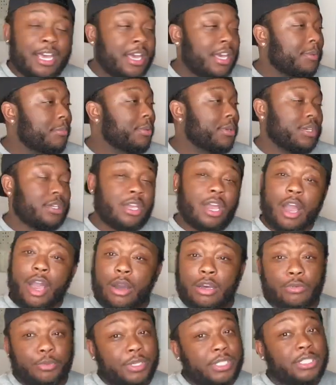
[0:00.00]
But, y'all,
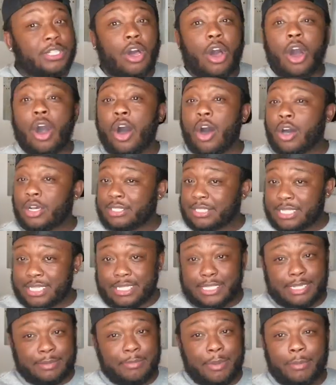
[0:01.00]
we saw all
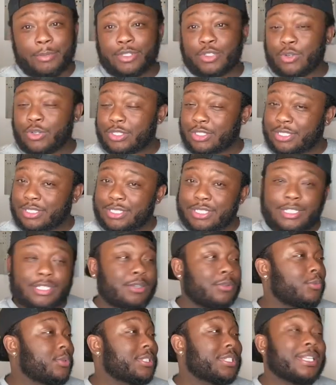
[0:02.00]
season Mama Joyce
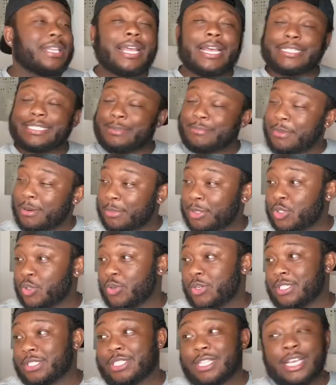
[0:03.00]
was classic Mama
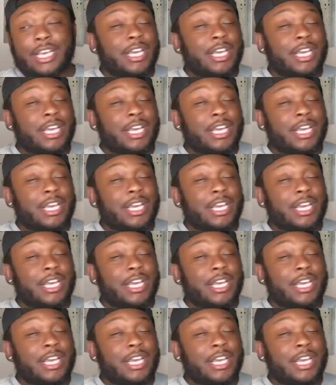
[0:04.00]
Joyce.